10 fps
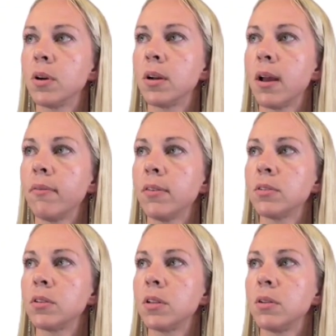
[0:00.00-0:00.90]
Efforts
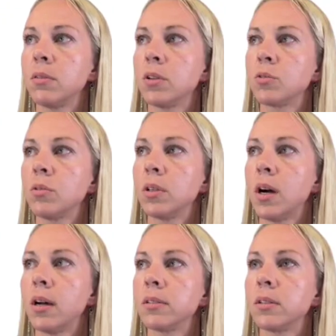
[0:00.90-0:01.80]
to control
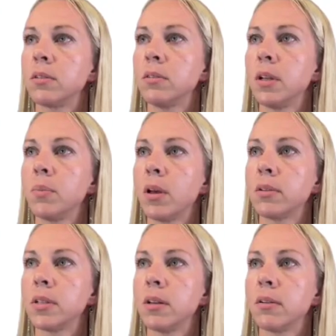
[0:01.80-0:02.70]
costs, including policy
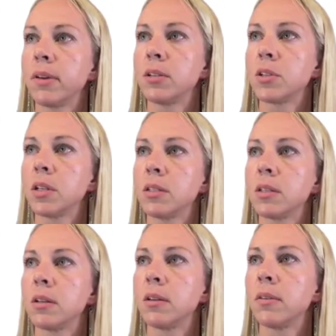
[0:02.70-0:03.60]
interventions
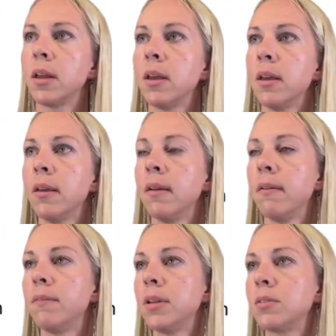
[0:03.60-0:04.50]
and
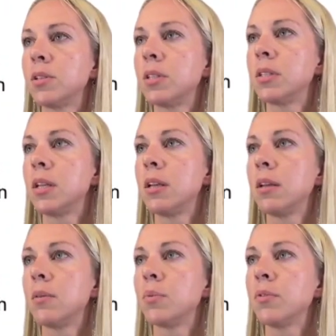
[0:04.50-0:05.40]
efficiency
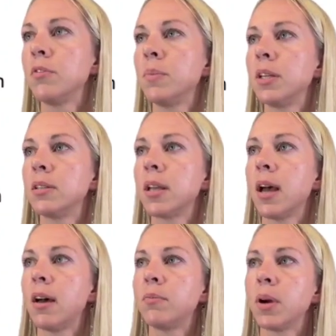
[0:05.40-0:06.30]
improvements,
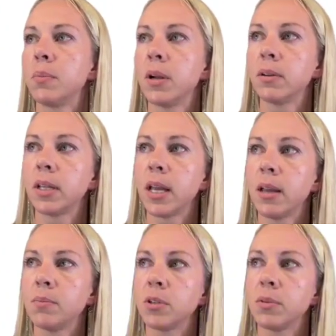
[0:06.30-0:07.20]
have primarily aimed
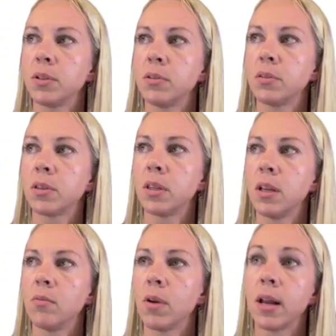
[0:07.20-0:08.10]
to reduce the
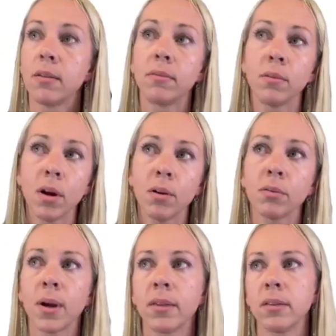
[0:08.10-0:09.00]
rate of growth
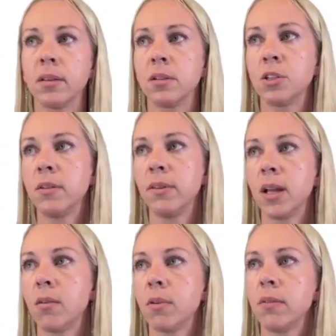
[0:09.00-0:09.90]
rather than achieving
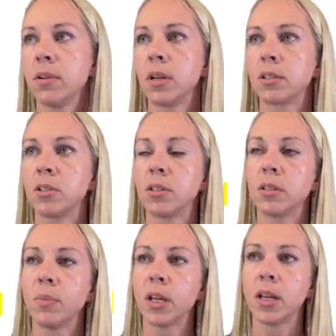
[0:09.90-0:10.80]
outright reductions in
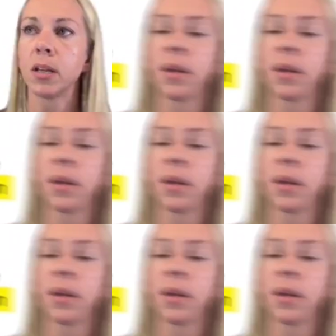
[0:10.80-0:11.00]
spending.